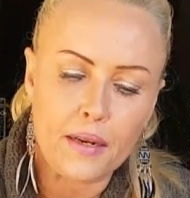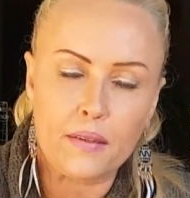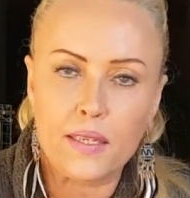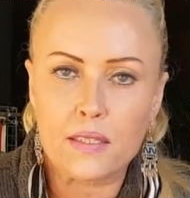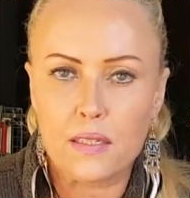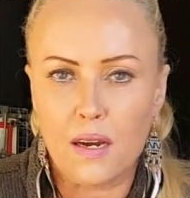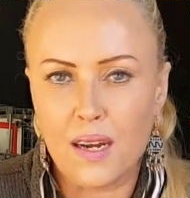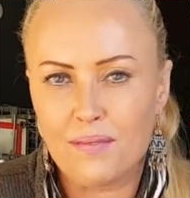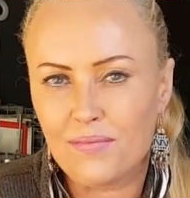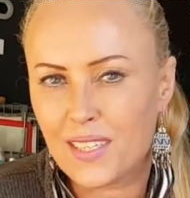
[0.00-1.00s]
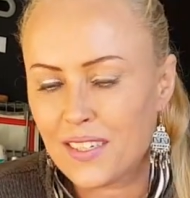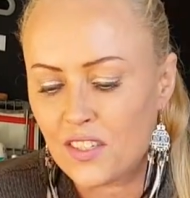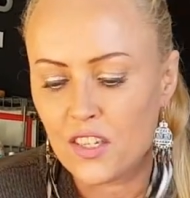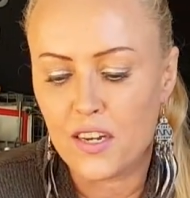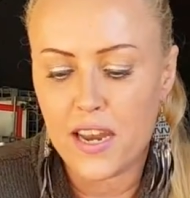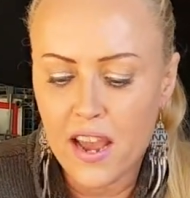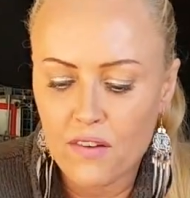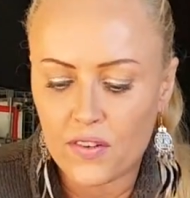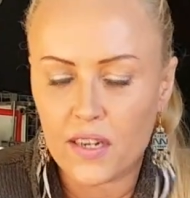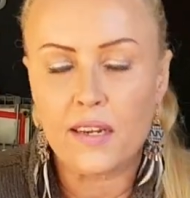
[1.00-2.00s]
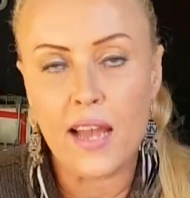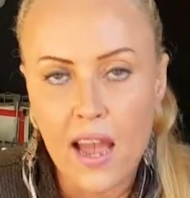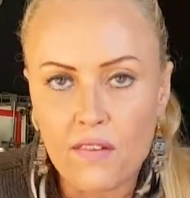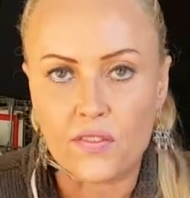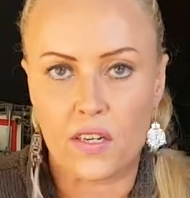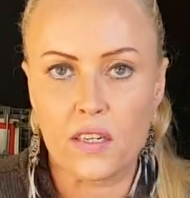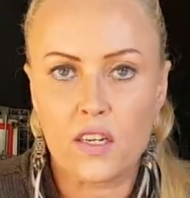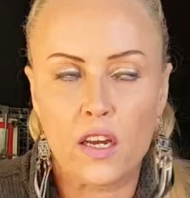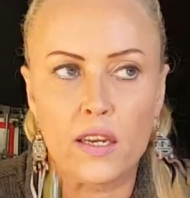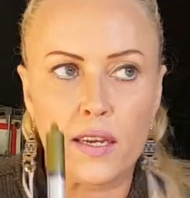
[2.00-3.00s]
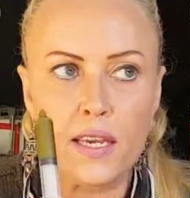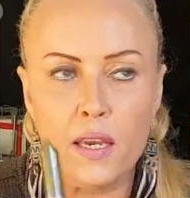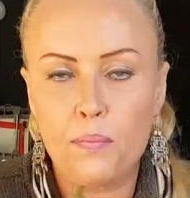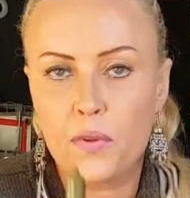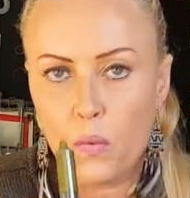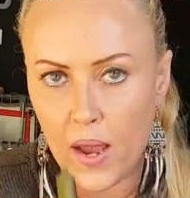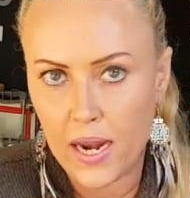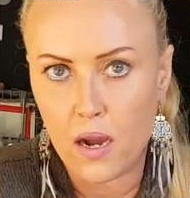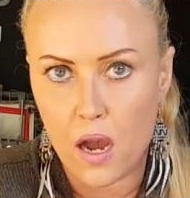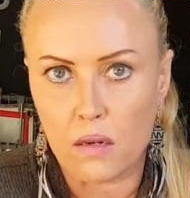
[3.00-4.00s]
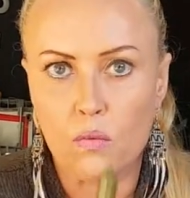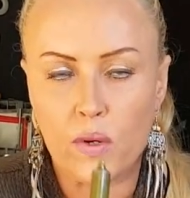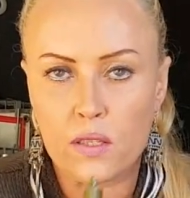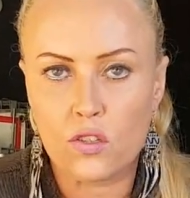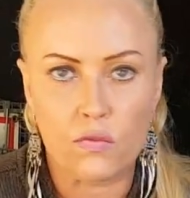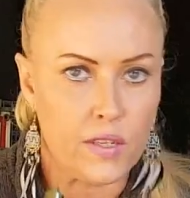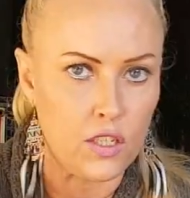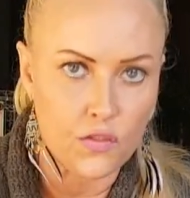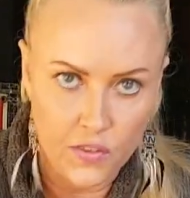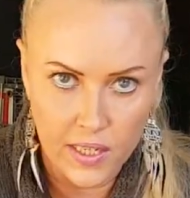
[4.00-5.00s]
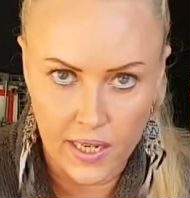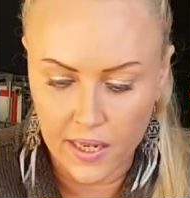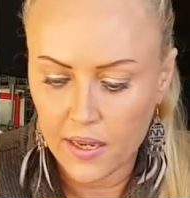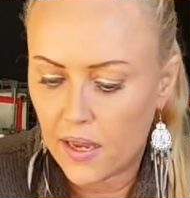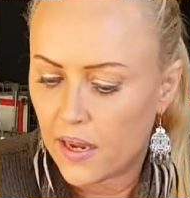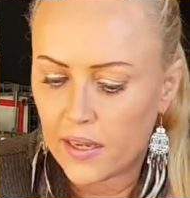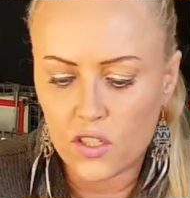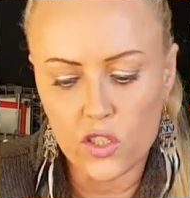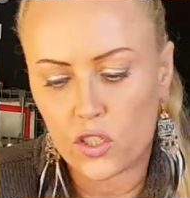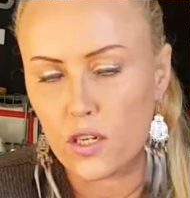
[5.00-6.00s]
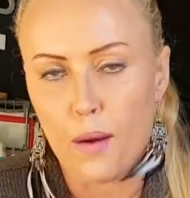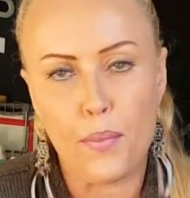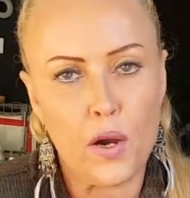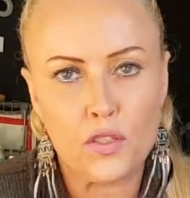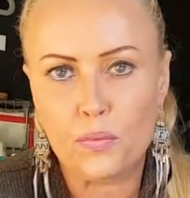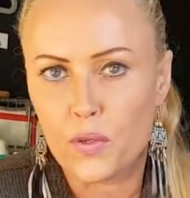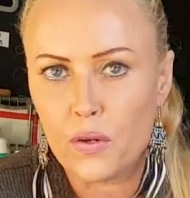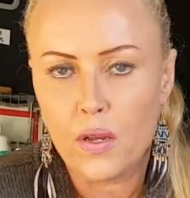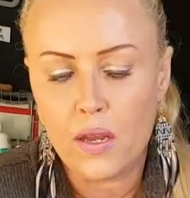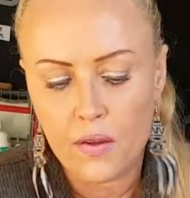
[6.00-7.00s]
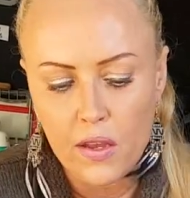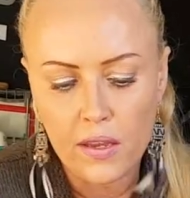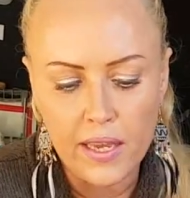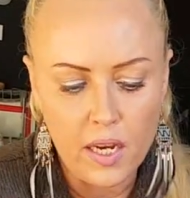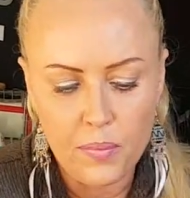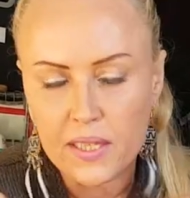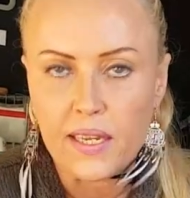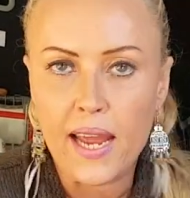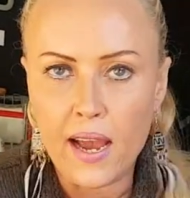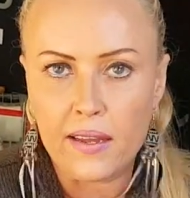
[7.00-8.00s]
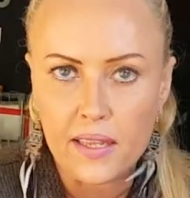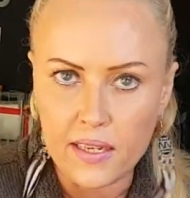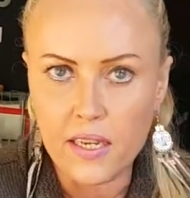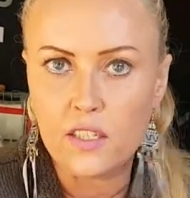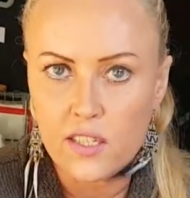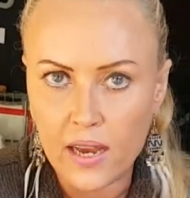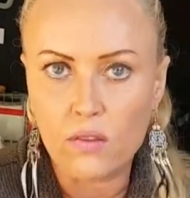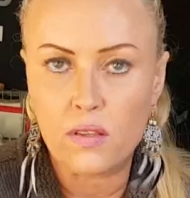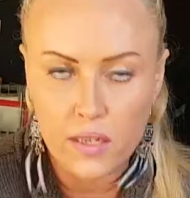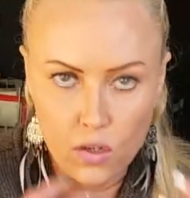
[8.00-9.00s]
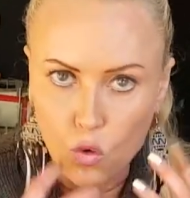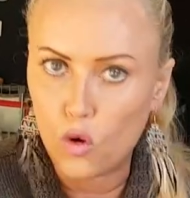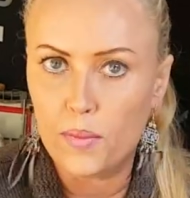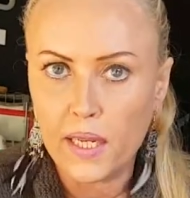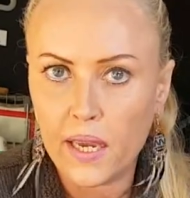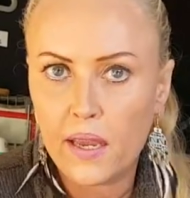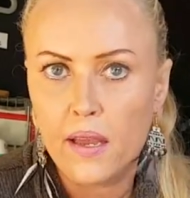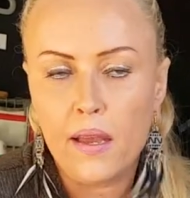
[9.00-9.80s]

that's not, because you're never ever gonna keep the weight on with syringe feeding. It's just not possible. A guinea pig that eats healthily normally,